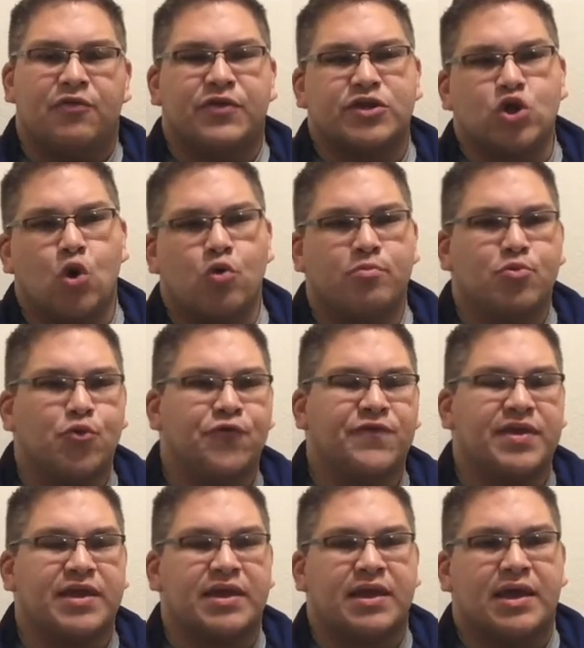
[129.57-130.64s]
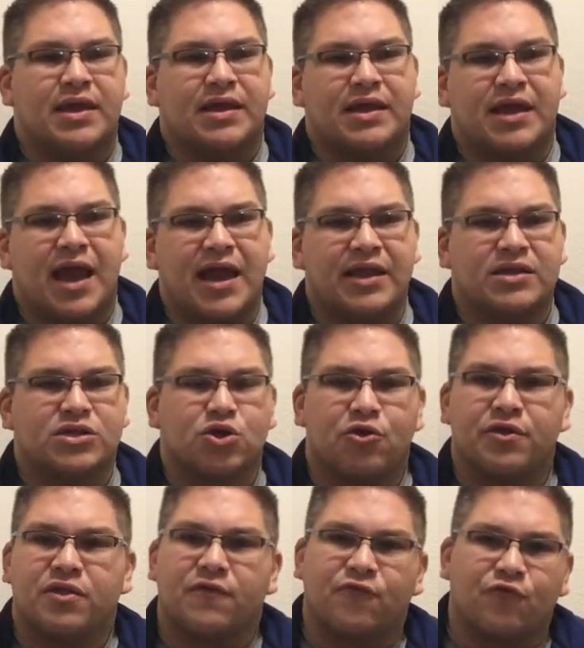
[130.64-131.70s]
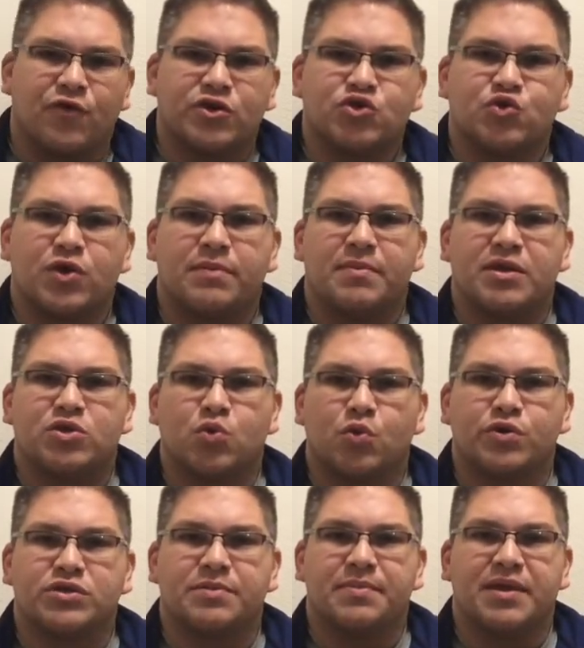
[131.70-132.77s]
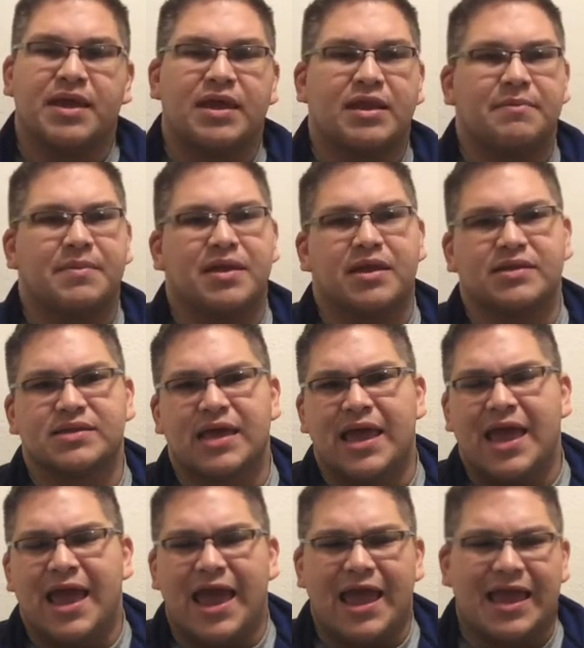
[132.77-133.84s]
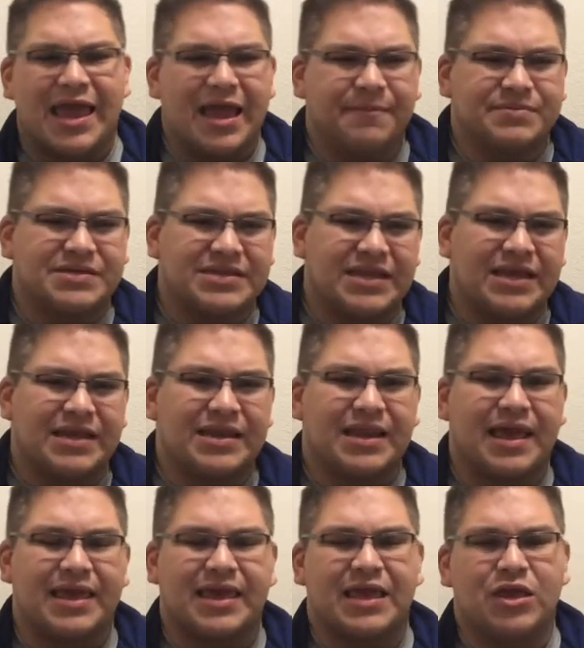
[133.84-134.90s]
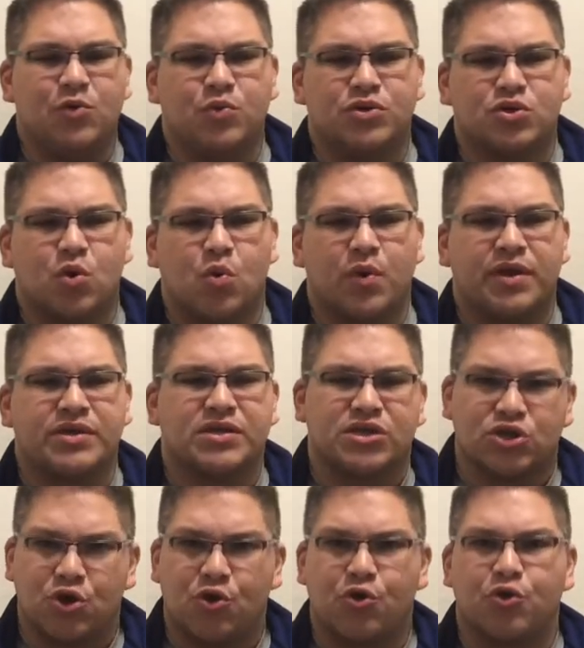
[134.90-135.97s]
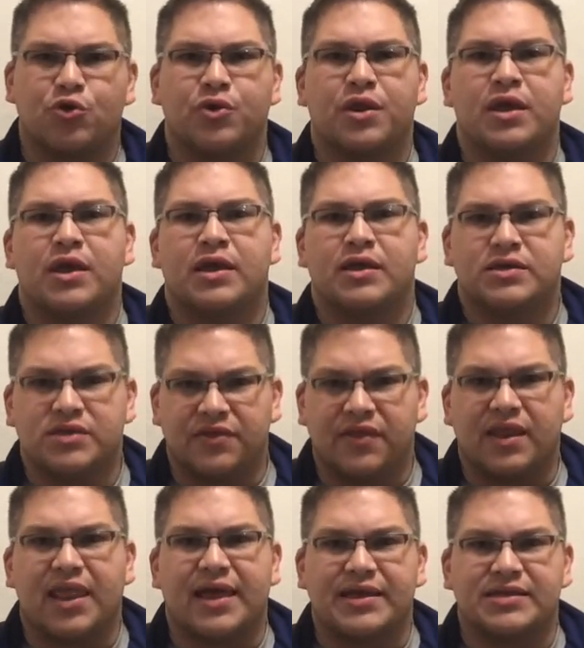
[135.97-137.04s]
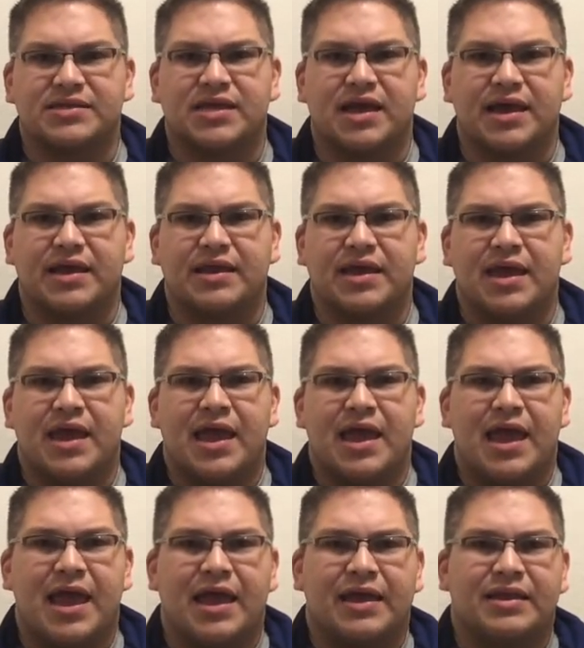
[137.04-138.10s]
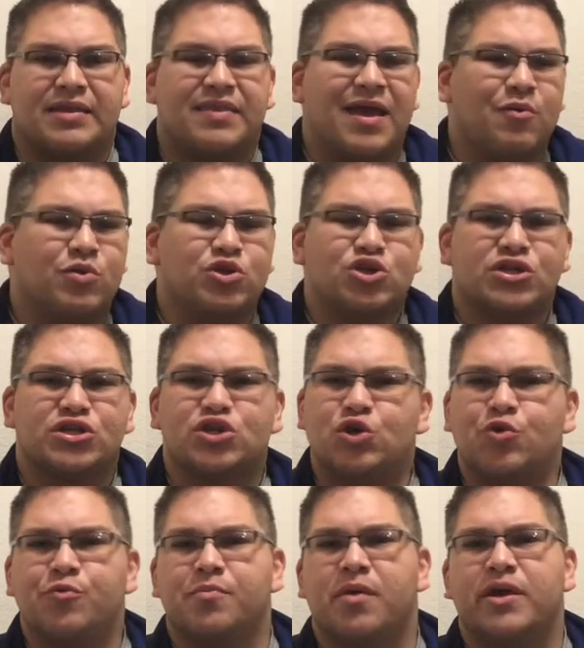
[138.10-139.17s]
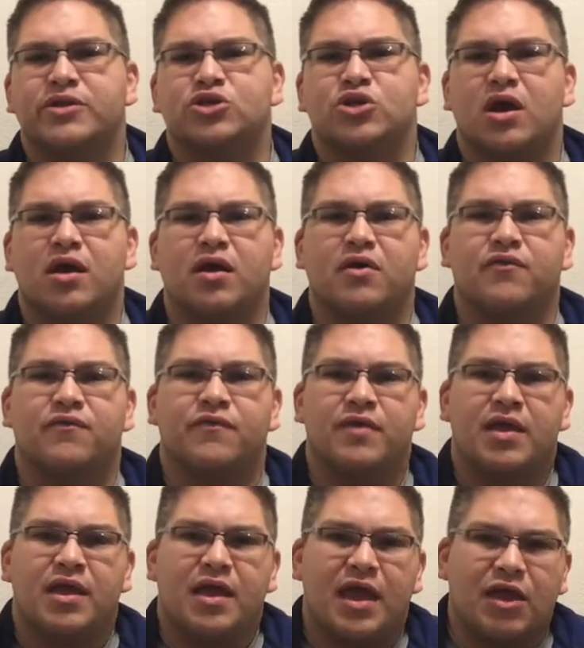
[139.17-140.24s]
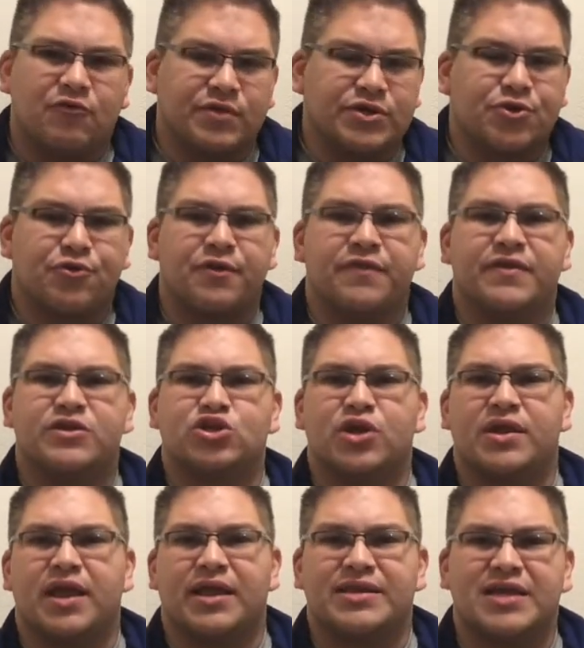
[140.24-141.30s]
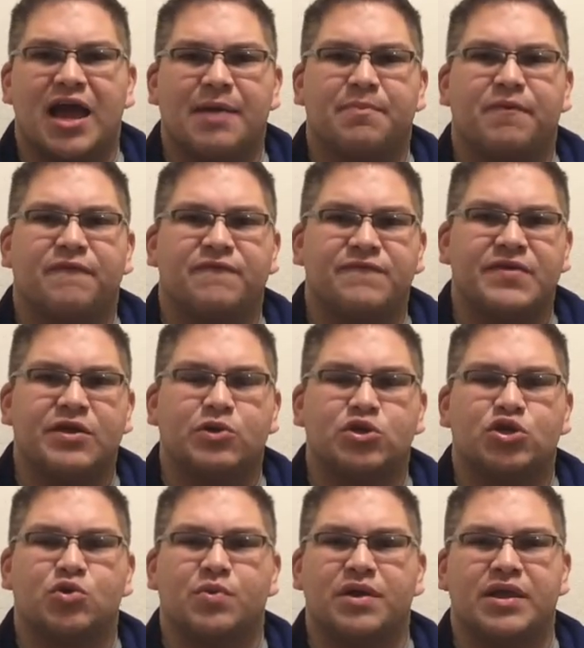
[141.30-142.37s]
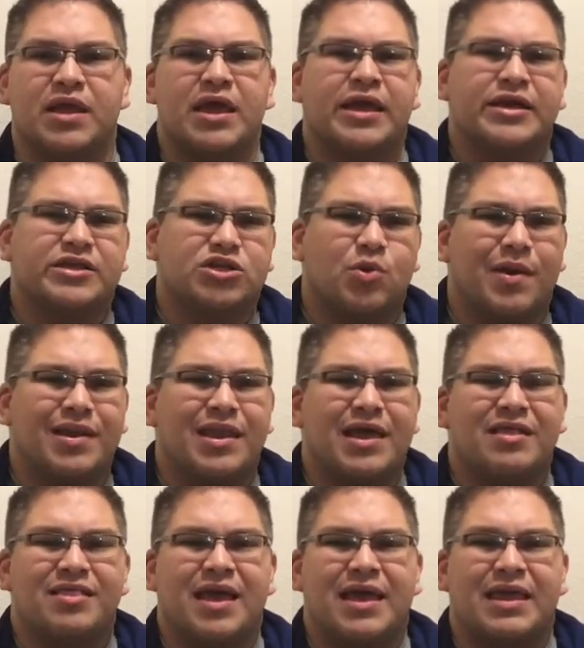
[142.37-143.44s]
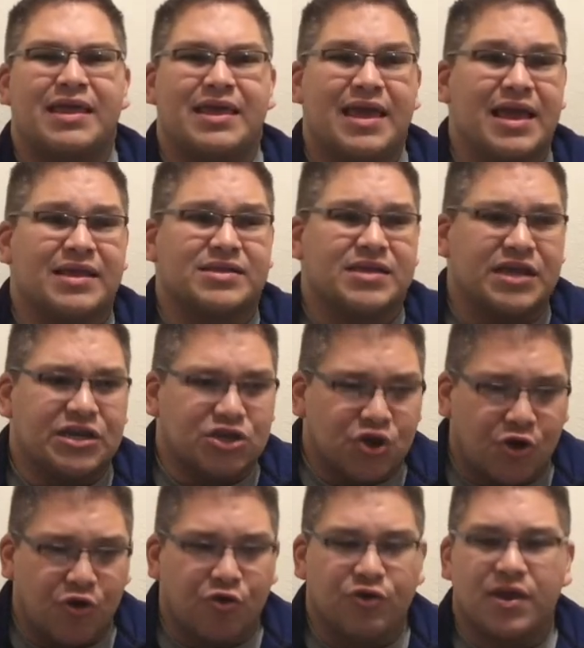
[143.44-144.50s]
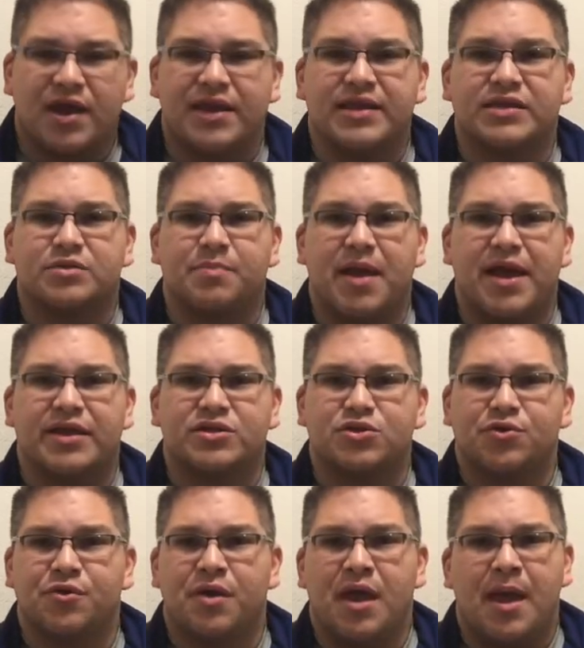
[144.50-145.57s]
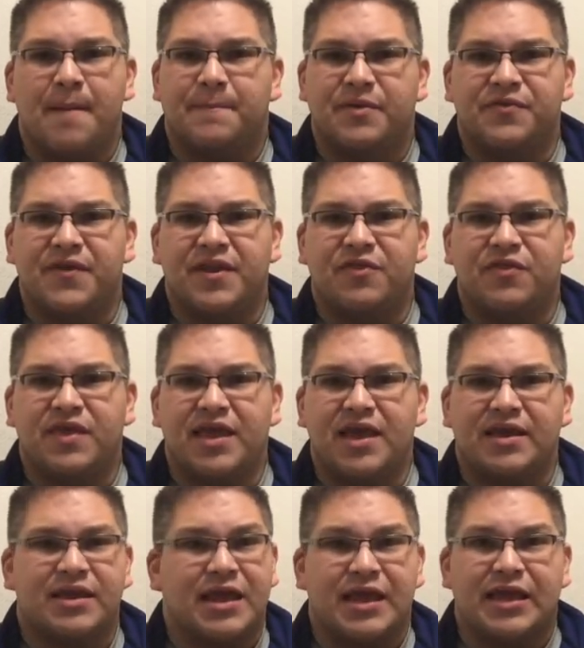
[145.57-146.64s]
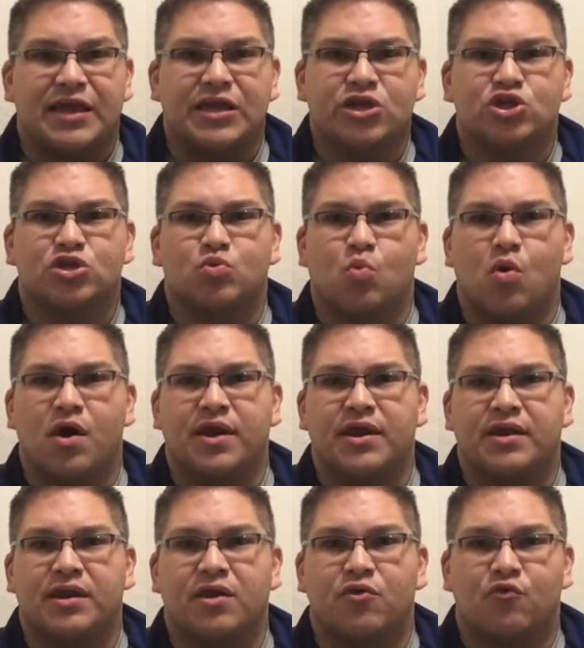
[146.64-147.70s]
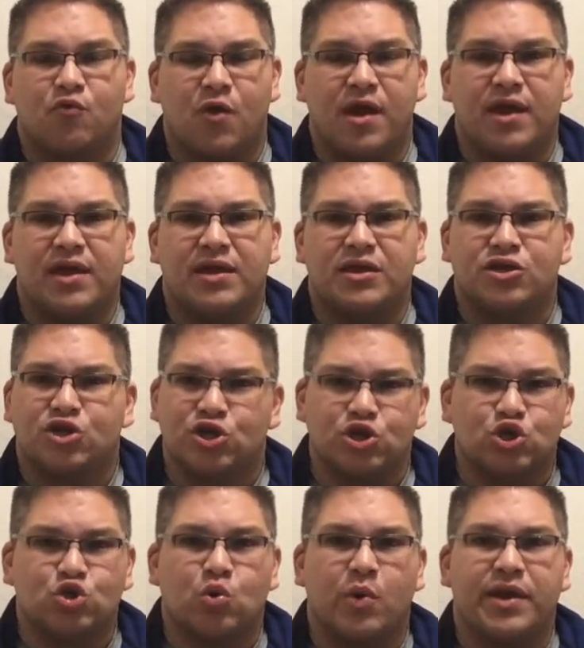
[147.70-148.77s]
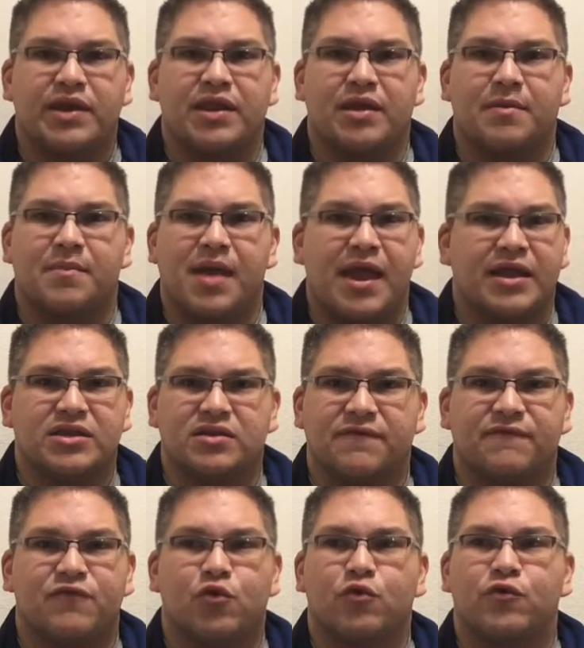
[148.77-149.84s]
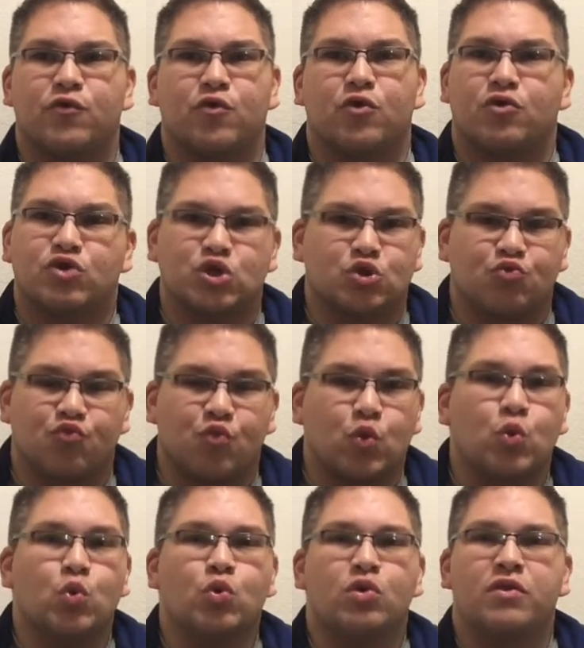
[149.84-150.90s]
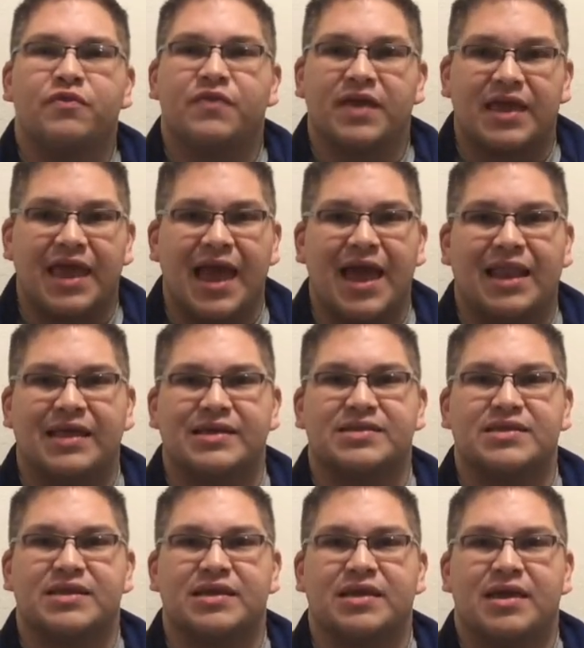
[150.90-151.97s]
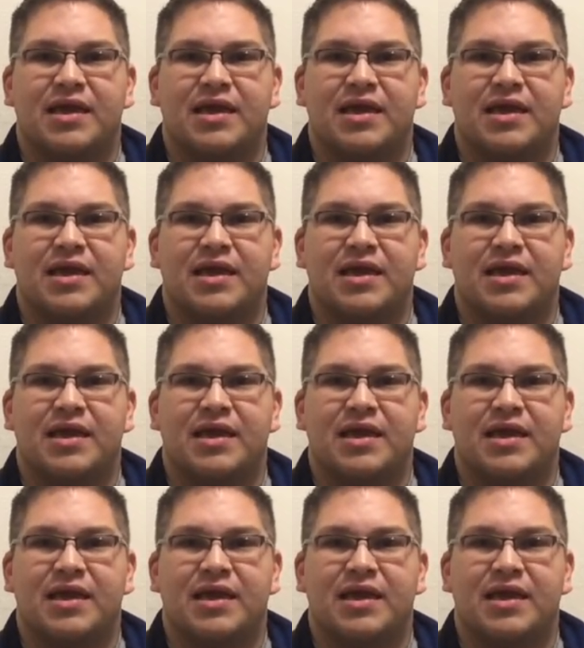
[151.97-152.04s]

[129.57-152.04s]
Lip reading: This whole movie kind of started to frustrate me towards the beginning because it kept seeming like he was going to turn to the light side. And that was just too much of a Return of the Jedi type of feel to it. So I like that, yes, he turned on his master, but then at the end, he just wanted Rey to join him and to further just rule the galaxy.